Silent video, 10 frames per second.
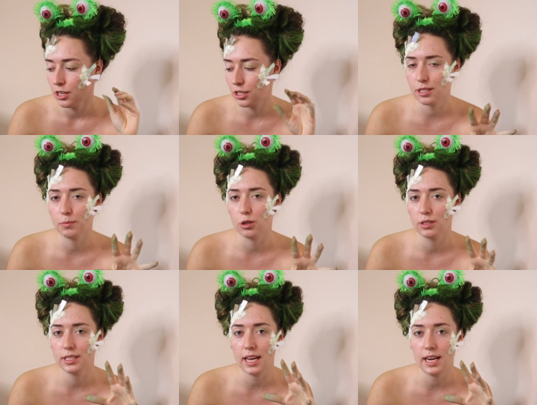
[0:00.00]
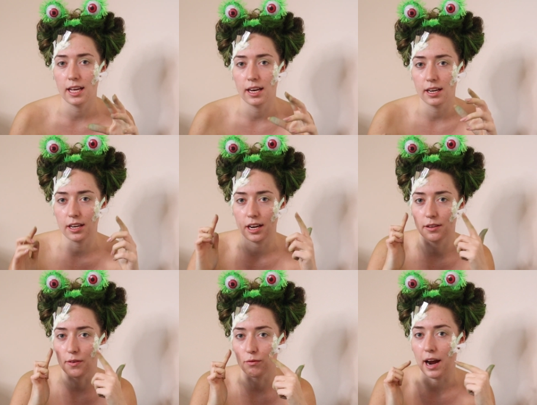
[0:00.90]
just some concealer kind
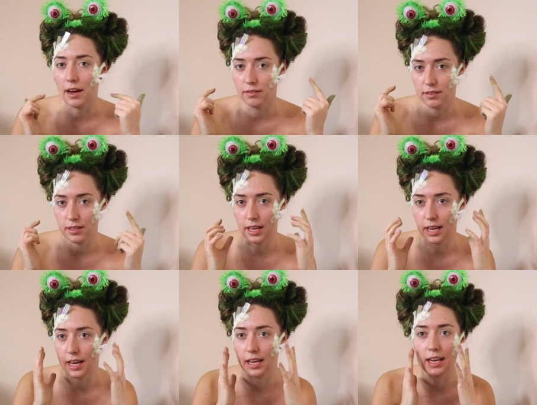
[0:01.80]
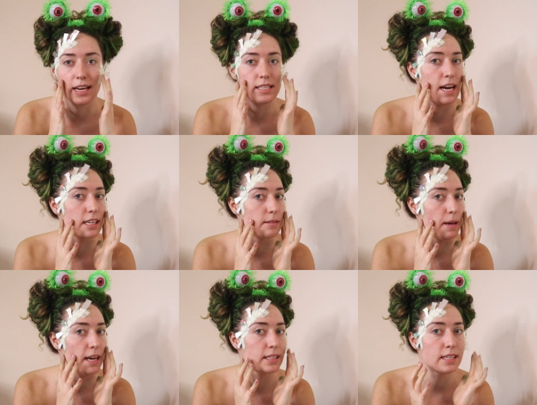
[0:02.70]
of around the latex
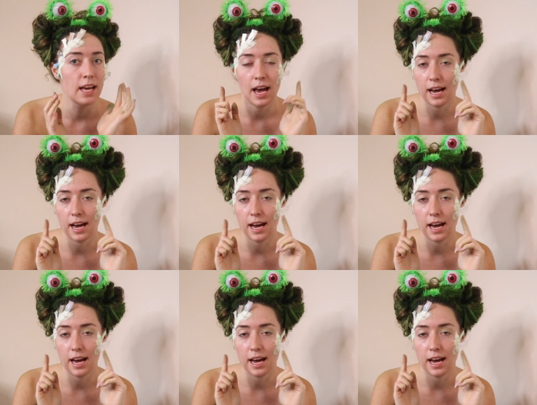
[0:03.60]
bits,